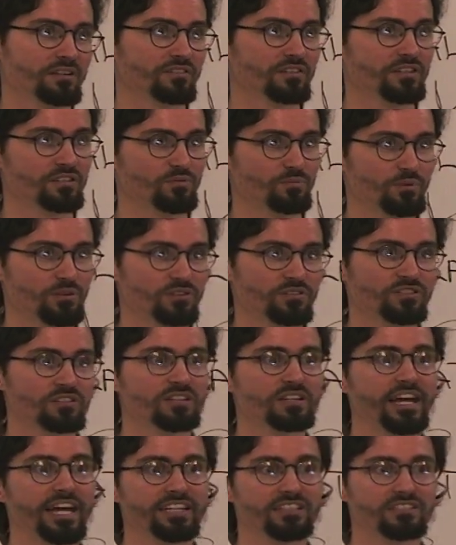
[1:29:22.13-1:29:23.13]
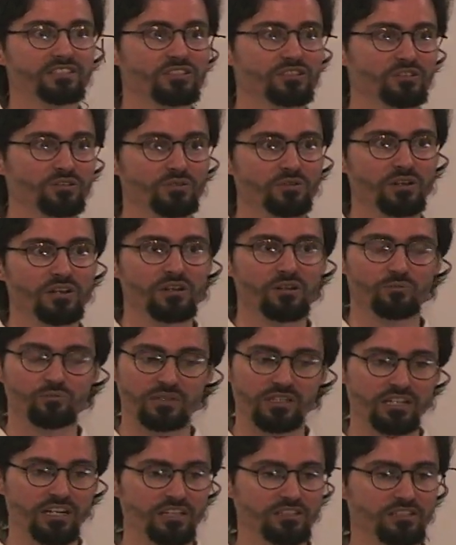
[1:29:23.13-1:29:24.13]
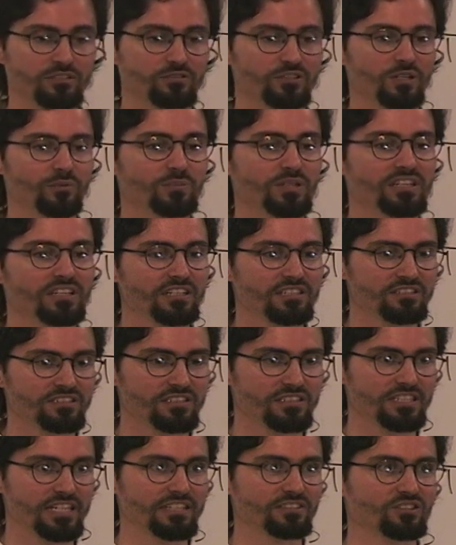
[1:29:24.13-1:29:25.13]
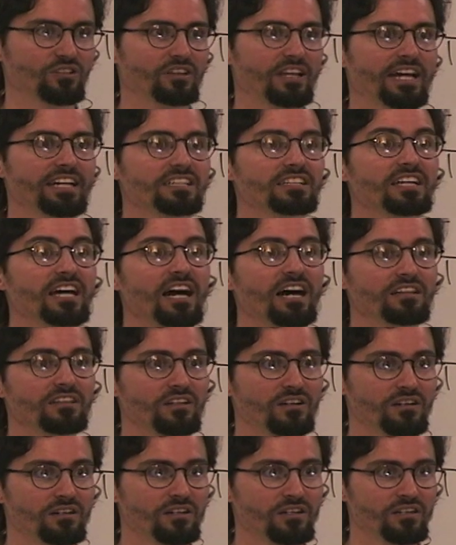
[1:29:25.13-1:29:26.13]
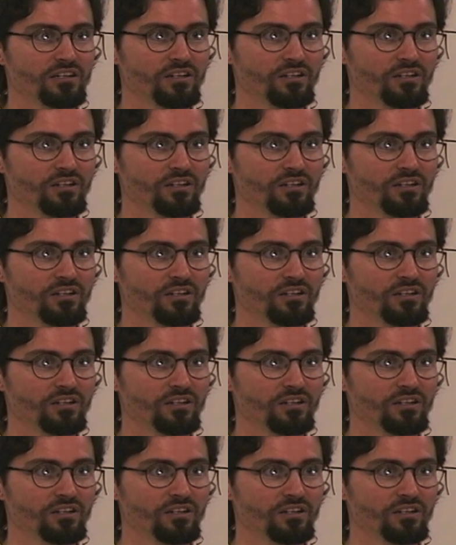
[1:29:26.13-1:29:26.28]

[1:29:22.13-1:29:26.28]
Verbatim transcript: this person next to you because of something incidental like color